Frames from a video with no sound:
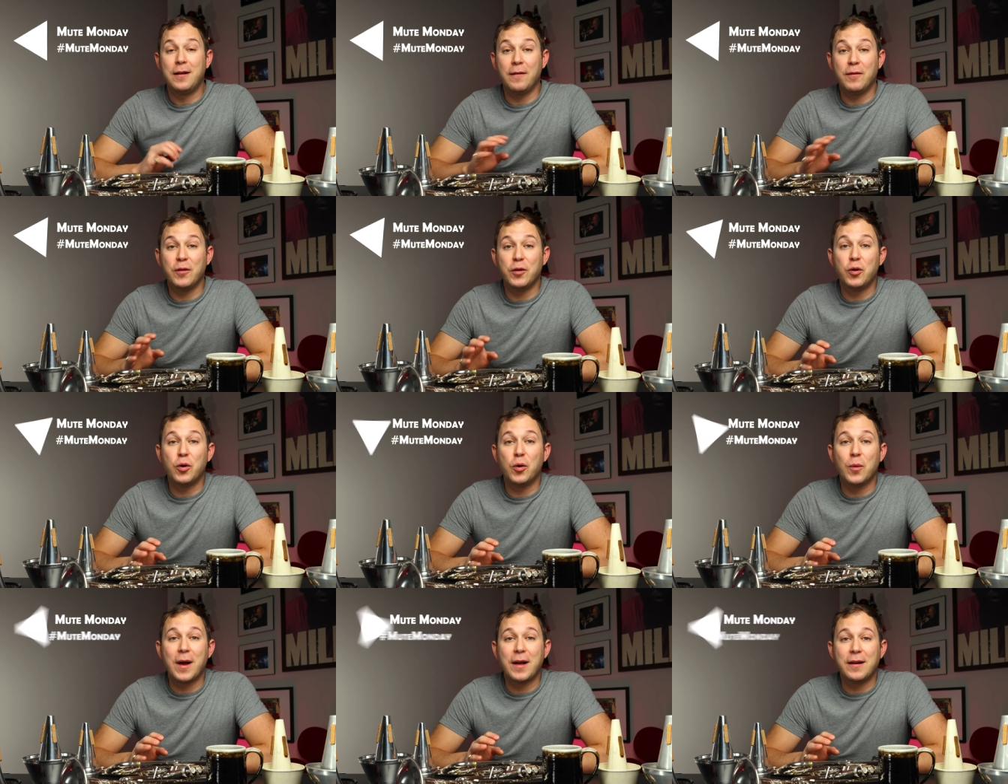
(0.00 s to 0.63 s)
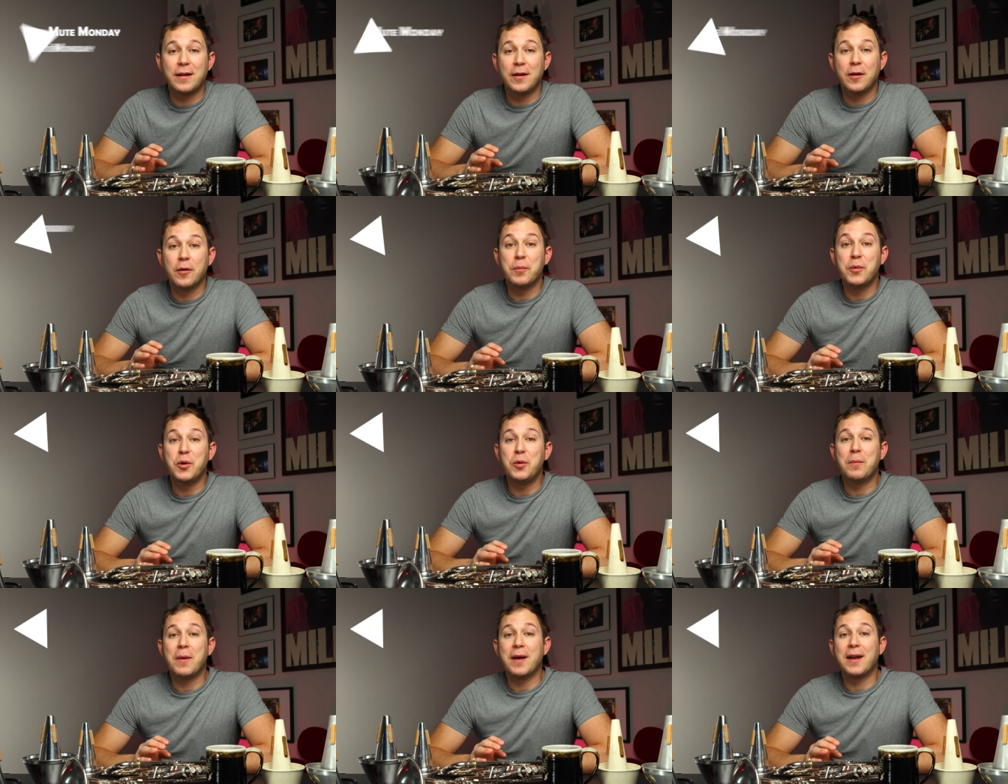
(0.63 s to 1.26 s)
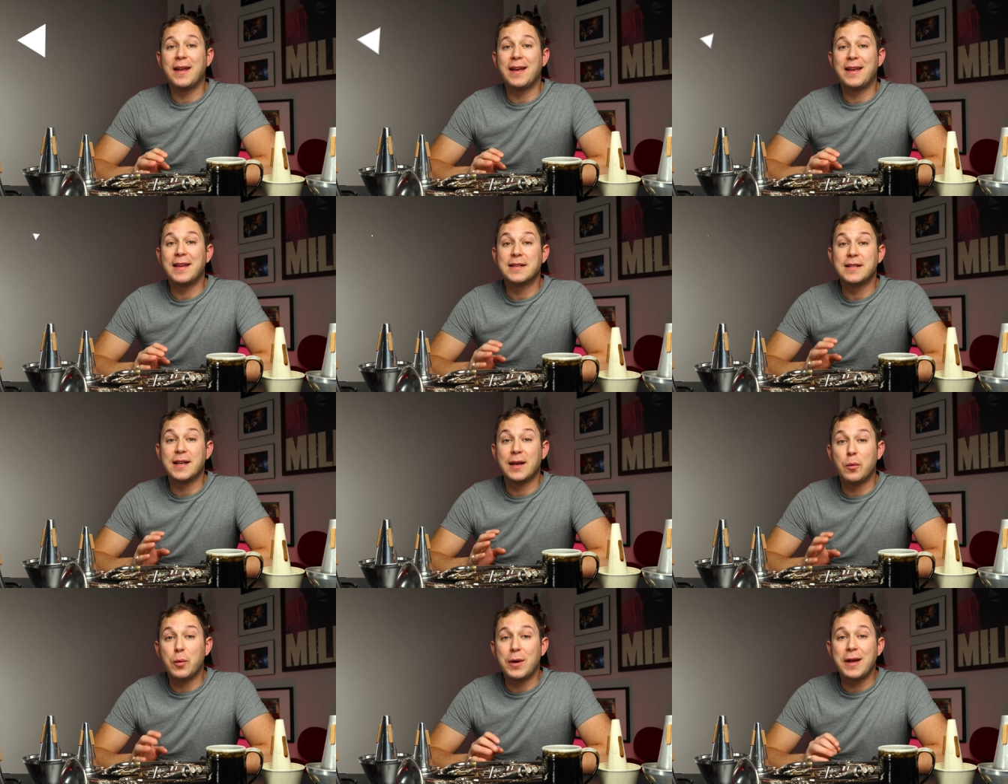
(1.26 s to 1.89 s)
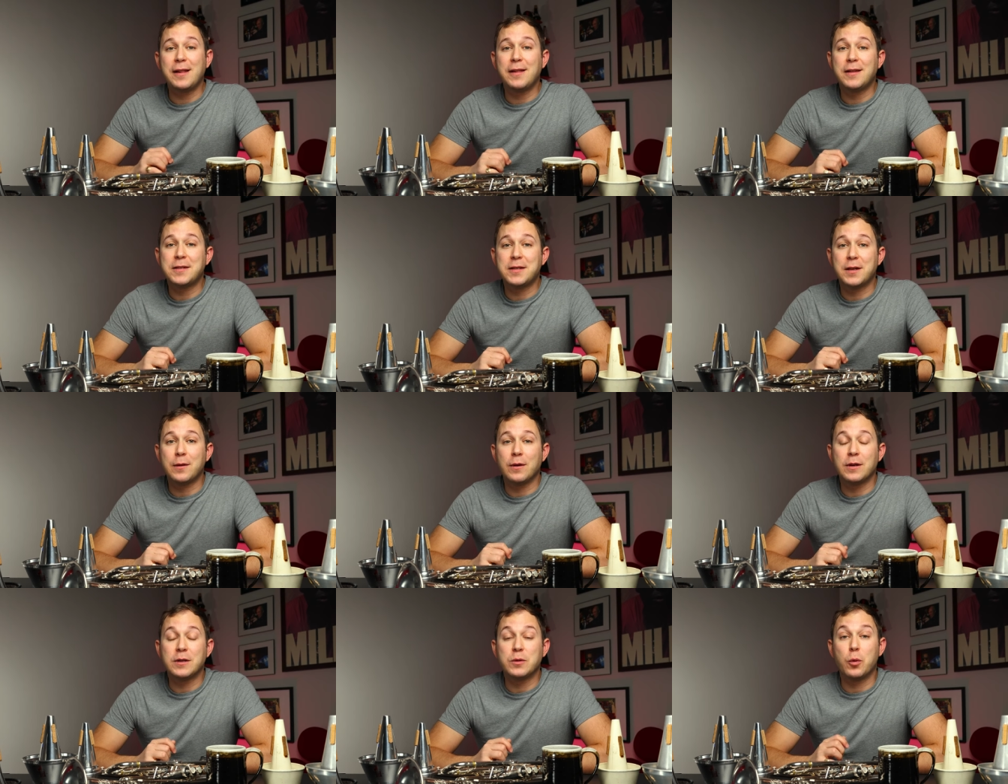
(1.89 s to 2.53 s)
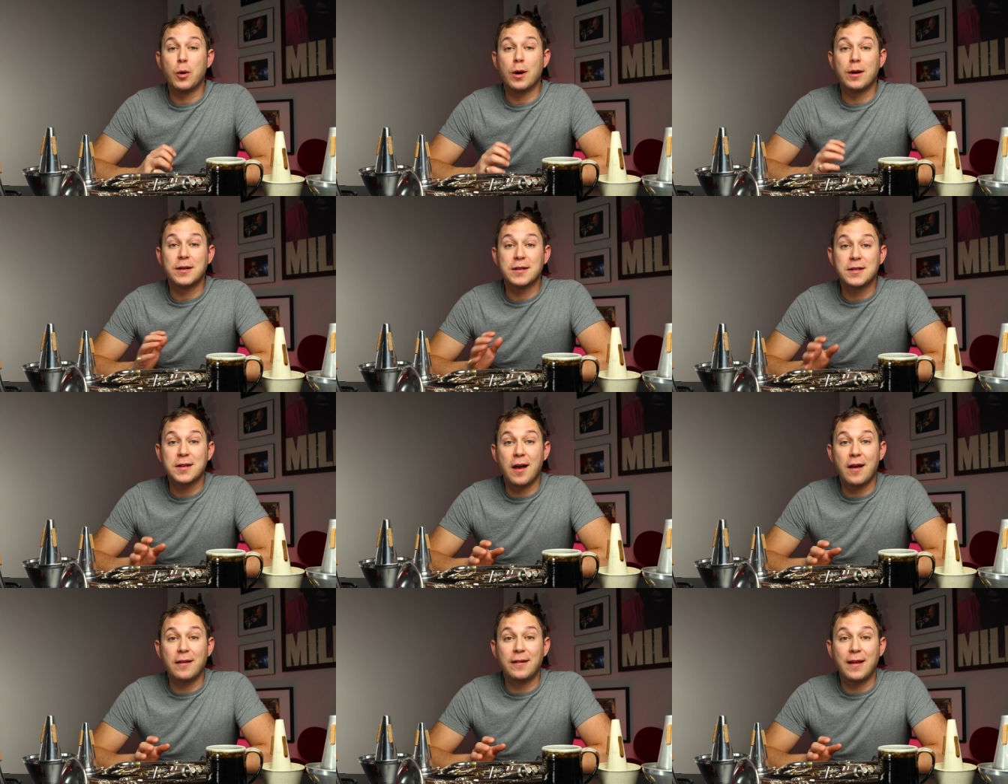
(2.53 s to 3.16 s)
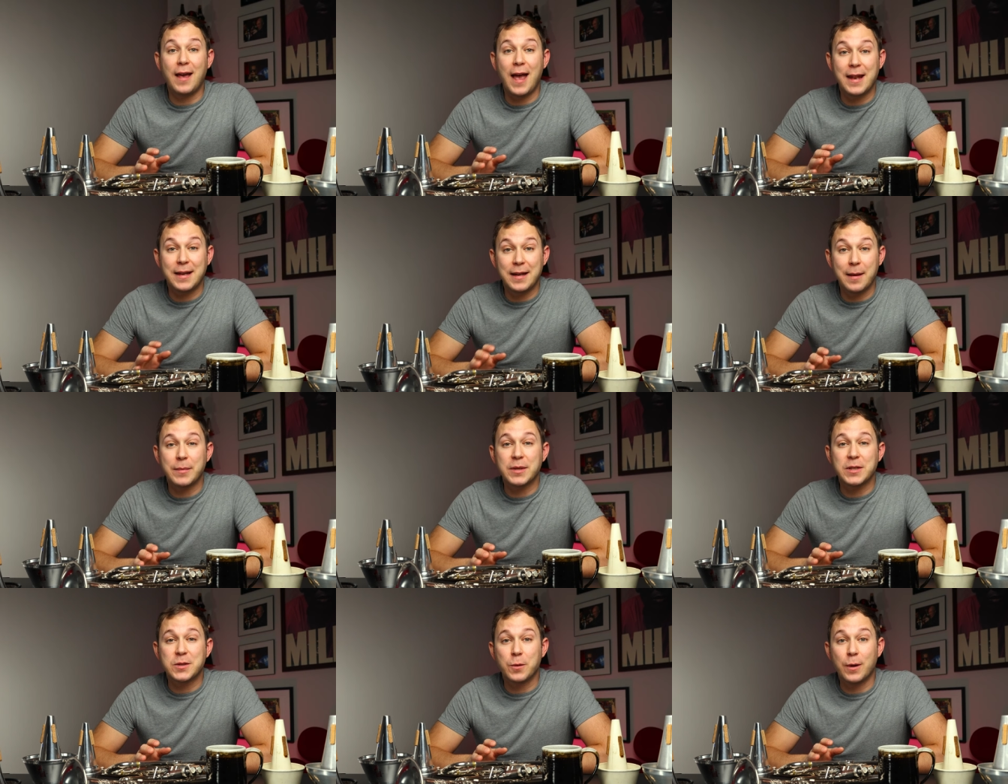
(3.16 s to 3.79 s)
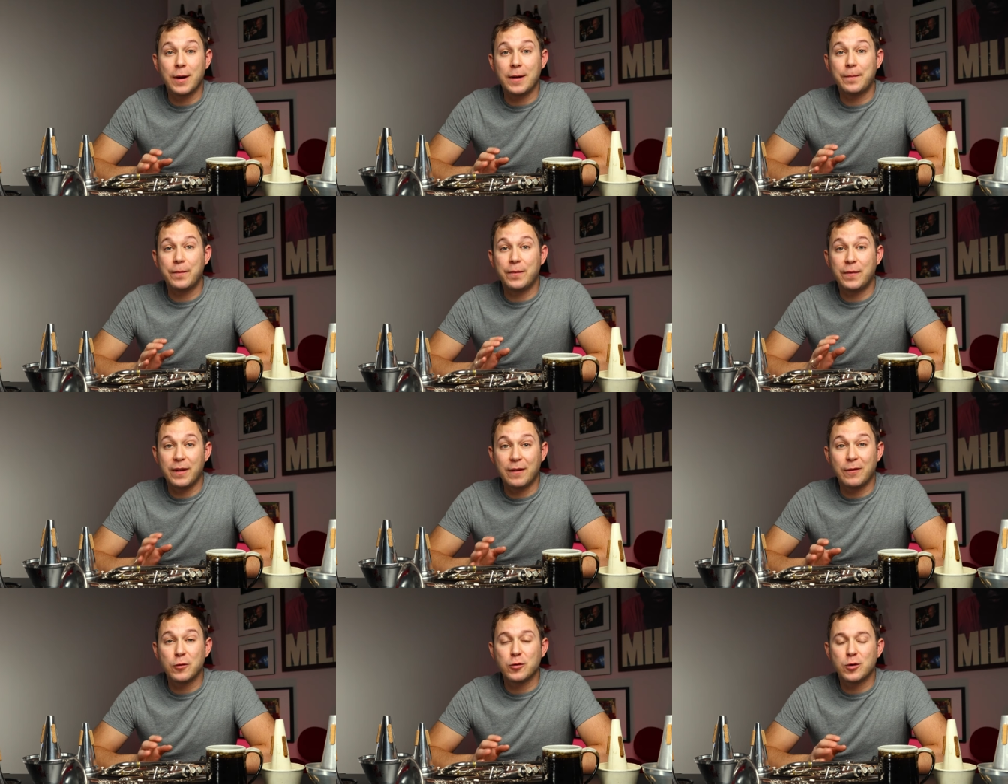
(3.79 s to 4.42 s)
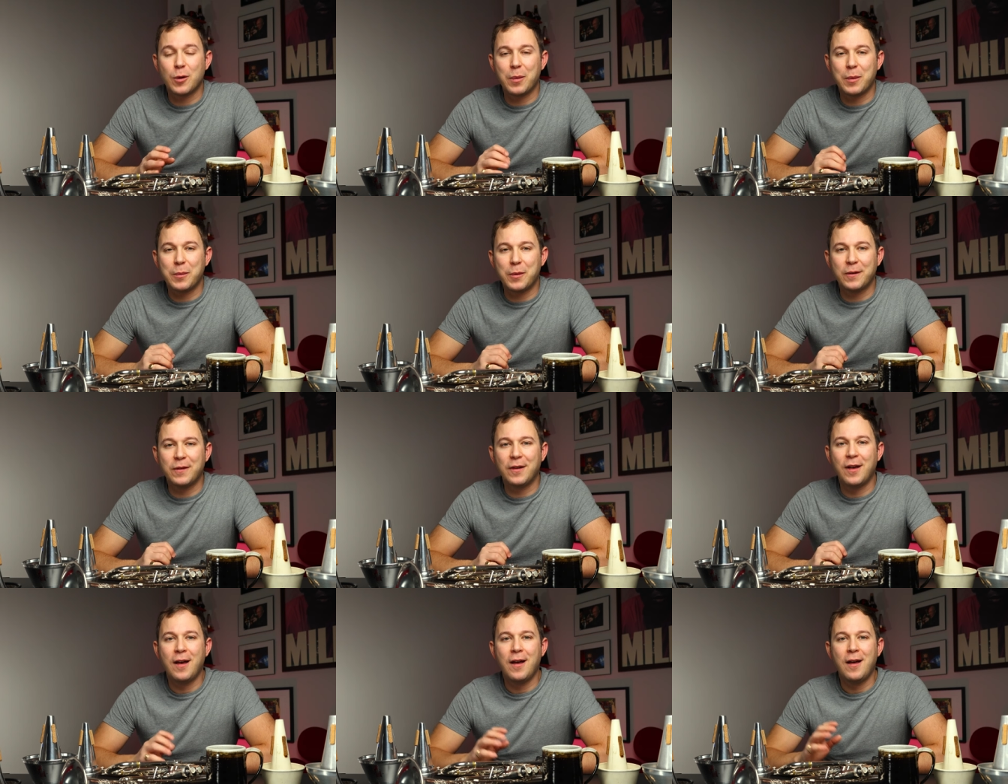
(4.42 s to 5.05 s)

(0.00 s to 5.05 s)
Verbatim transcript: Now if you're new around here, Mute Monday is a weekly series where I discuss and demonstrate different trumpet mutes.